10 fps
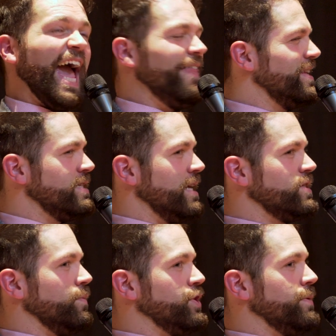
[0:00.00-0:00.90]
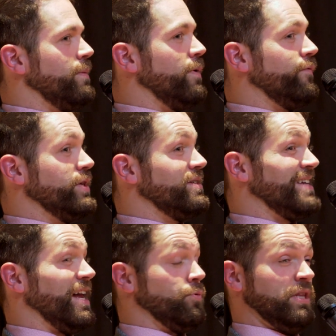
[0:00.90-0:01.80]
And that's not so much in My voice has
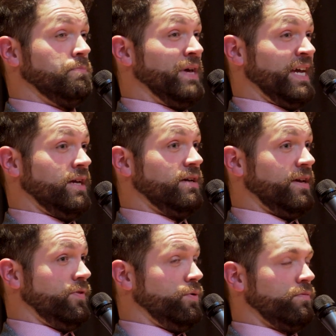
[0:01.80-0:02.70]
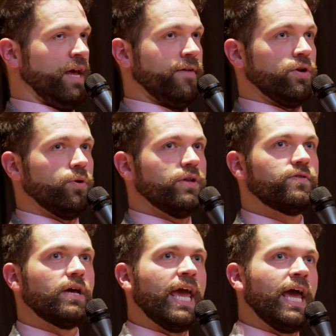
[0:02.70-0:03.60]
gotten really big, if you haven't
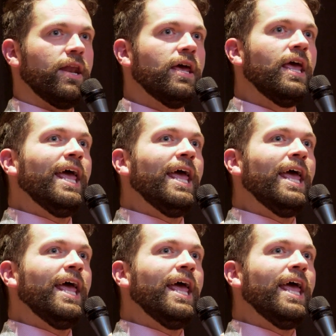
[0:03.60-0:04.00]
noticed. And